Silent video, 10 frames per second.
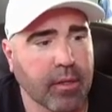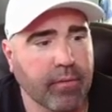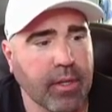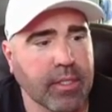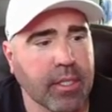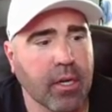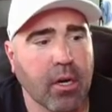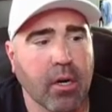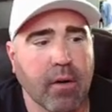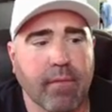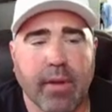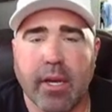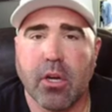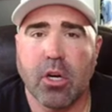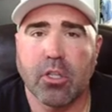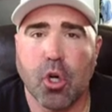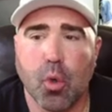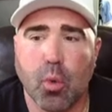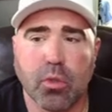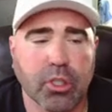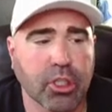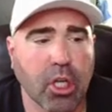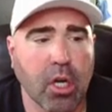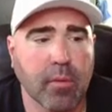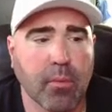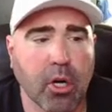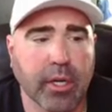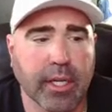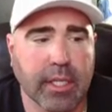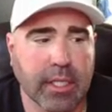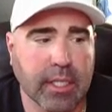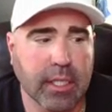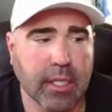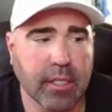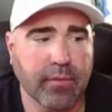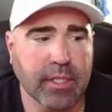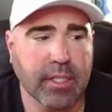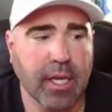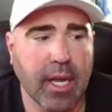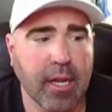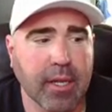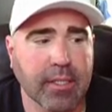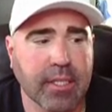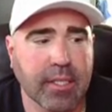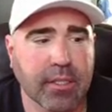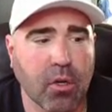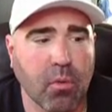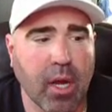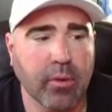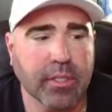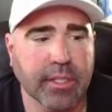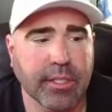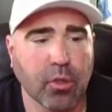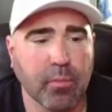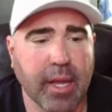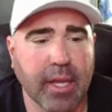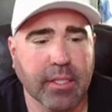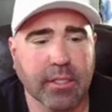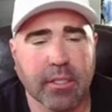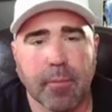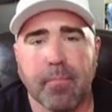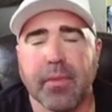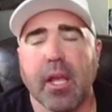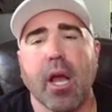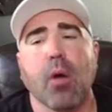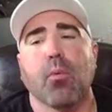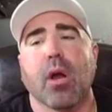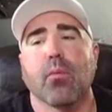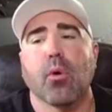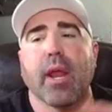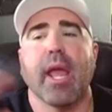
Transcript: V T R, Vanguard Total Stock Market, that's V T I, and T S L Y, which is Yield Max. I probably won't